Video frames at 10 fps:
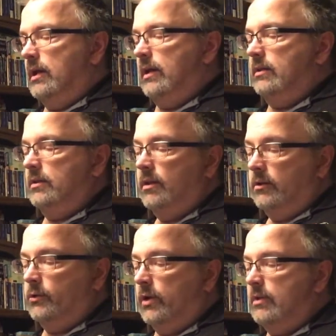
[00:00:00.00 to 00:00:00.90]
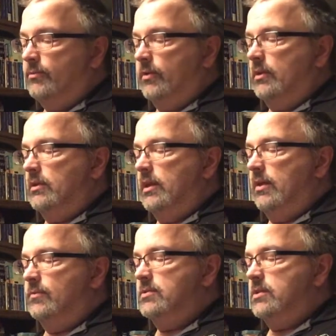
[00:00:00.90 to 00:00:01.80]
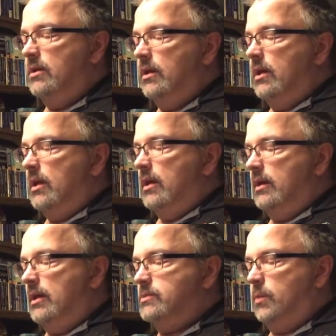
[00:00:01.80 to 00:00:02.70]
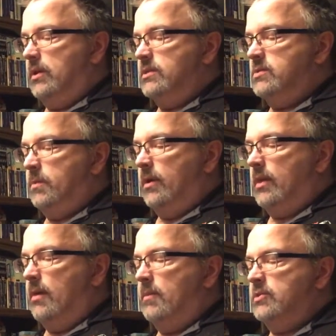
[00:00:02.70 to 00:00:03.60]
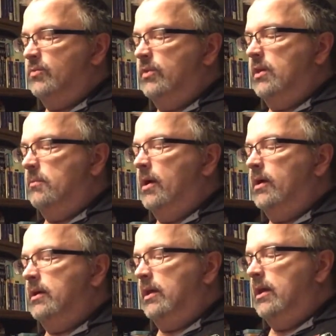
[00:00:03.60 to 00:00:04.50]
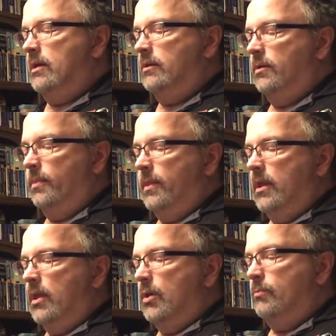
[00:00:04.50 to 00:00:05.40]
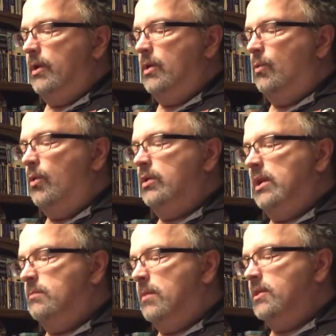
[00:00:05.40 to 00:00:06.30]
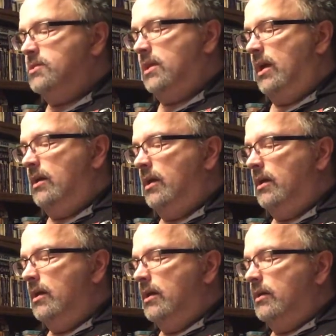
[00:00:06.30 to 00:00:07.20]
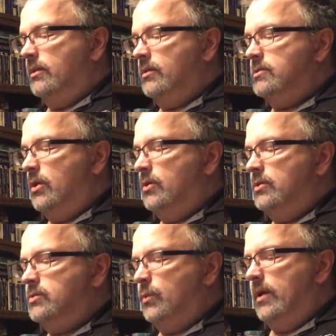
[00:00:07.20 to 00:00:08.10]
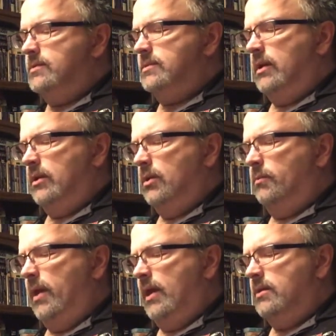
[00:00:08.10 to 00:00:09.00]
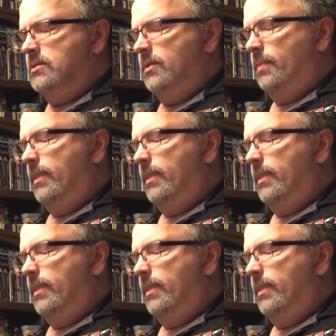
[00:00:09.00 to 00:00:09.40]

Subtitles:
And a little green for the leaves. Guess we can spare that much for the American eagle. But you won't need much, Ken. There's no use wasting good paint.